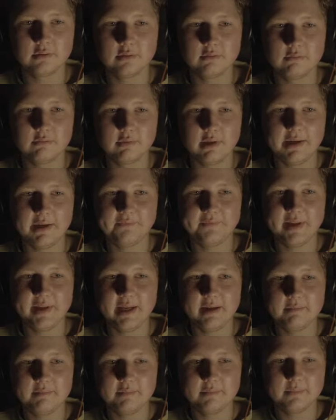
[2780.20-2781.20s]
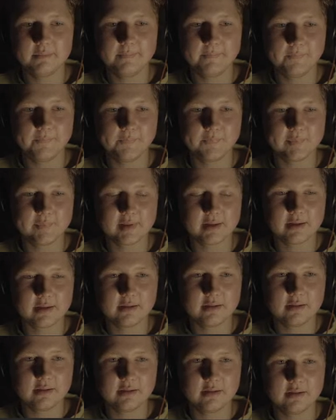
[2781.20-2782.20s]
fname,
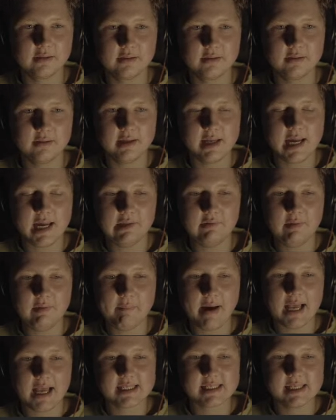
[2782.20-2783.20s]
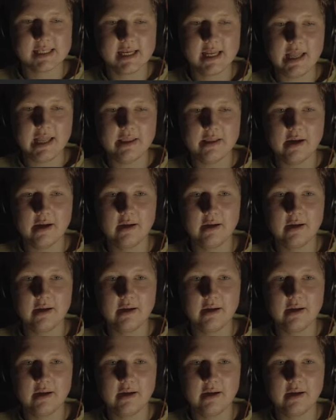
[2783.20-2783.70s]
and we pass in